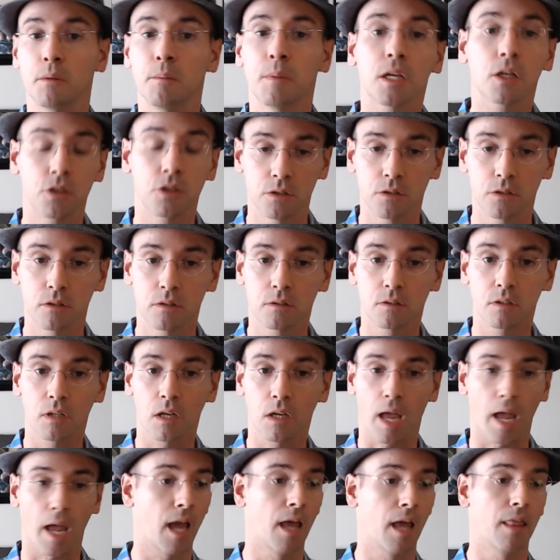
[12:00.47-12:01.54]
good
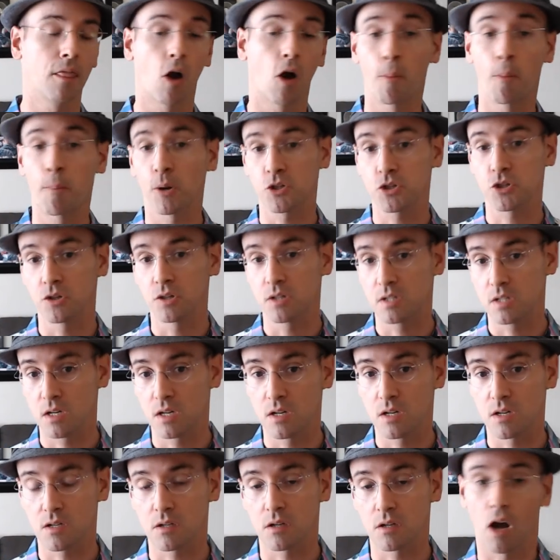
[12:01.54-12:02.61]
and
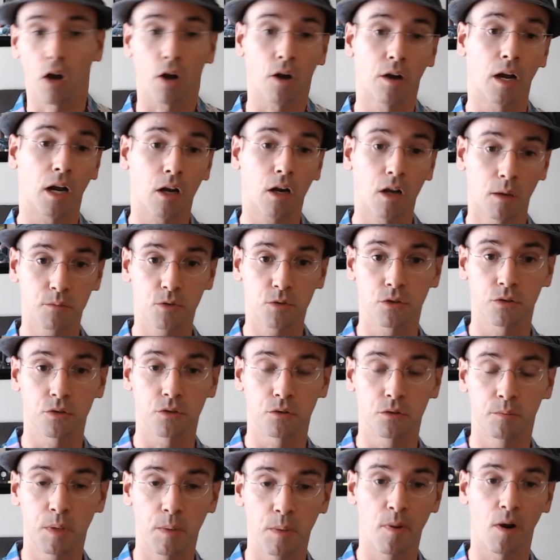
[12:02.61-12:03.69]
opportunities are going to come to you.
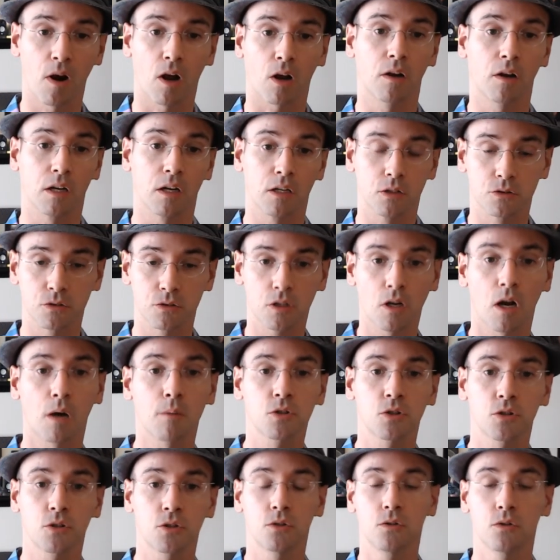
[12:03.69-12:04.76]
People are going to come
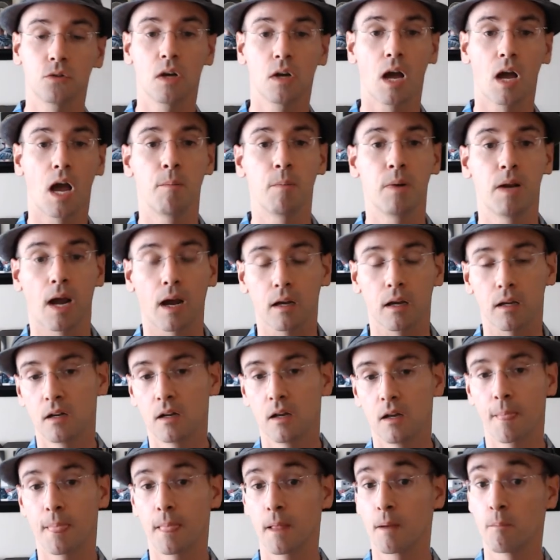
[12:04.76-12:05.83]
to you and be like,
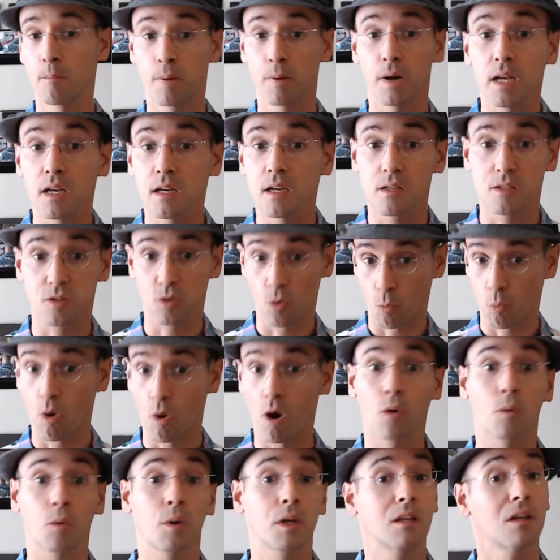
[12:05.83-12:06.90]
please
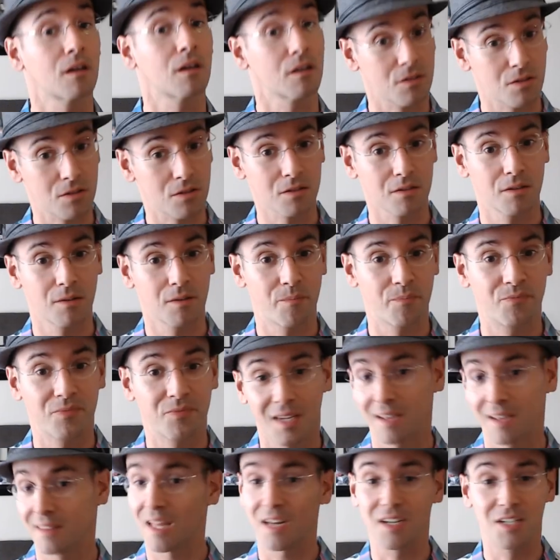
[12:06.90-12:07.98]
work with us.
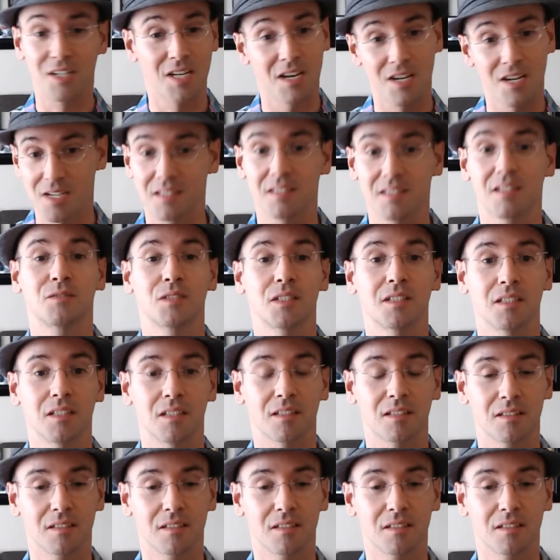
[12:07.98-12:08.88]
That changes everything.